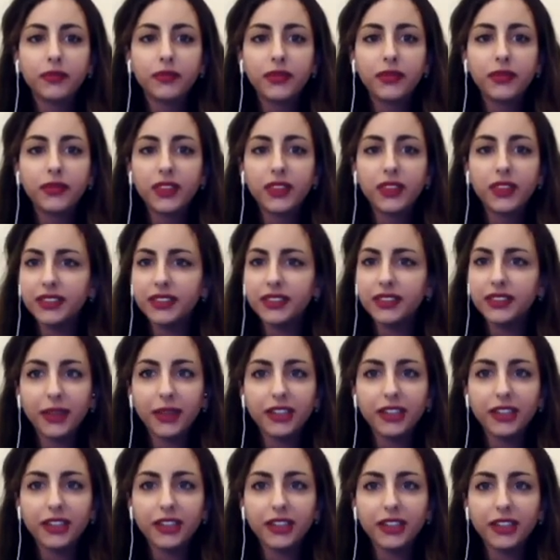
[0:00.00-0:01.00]

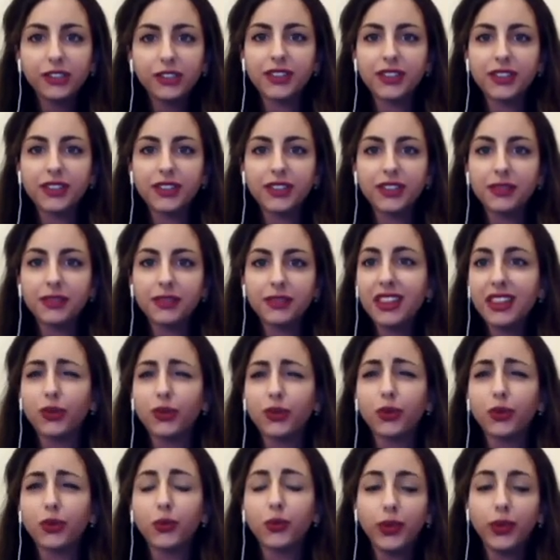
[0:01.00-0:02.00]
dimensions and make things look
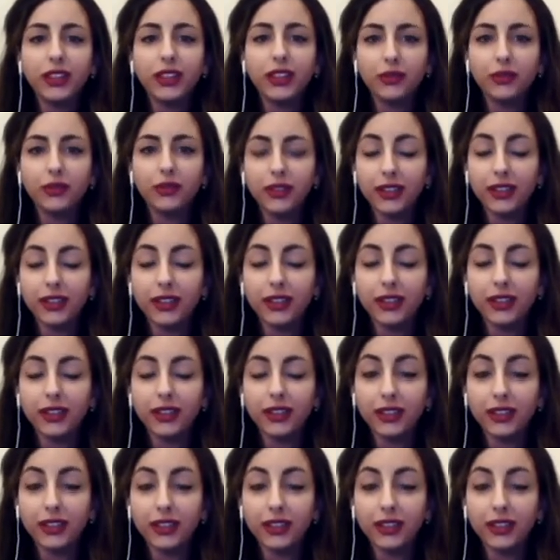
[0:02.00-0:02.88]
really realistic.